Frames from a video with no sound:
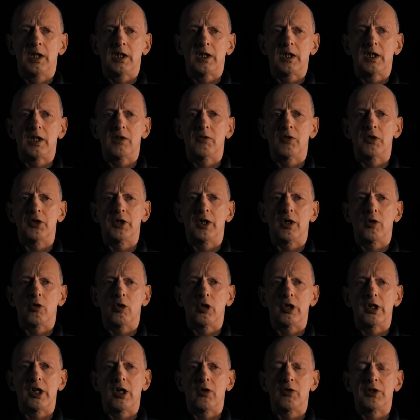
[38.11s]
Even though
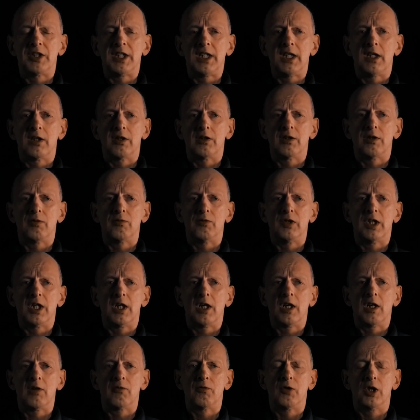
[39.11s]
around here we
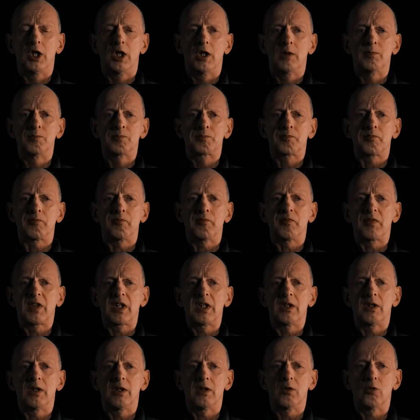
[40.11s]
have,
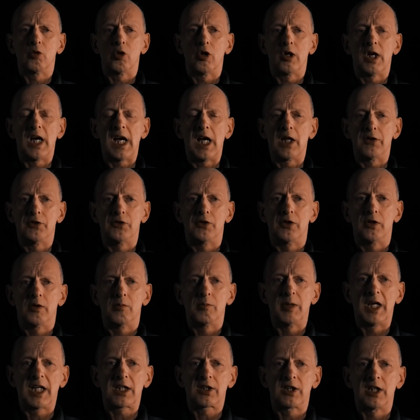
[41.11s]
or had
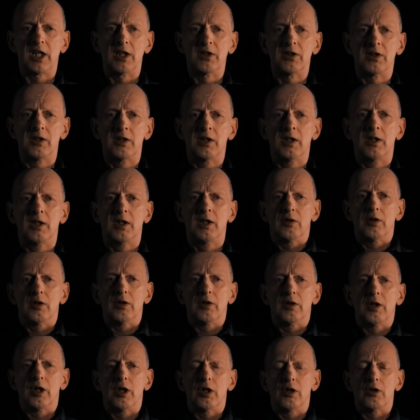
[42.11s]
back then,
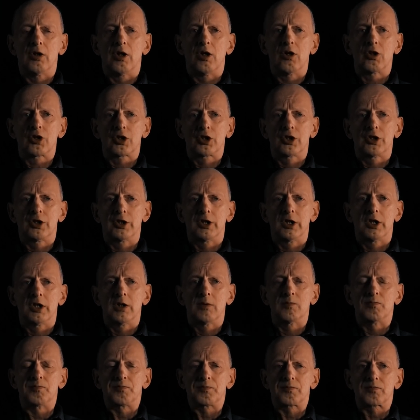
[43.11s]
a large
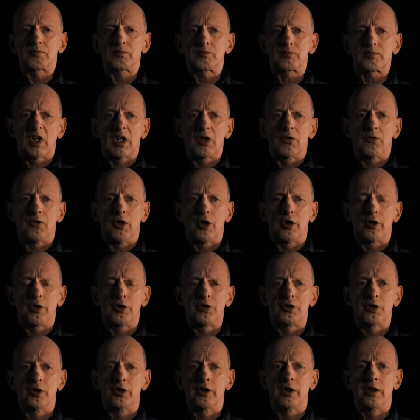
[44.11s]

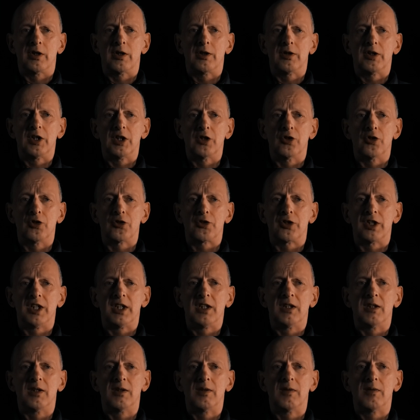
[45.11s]
furniture industry,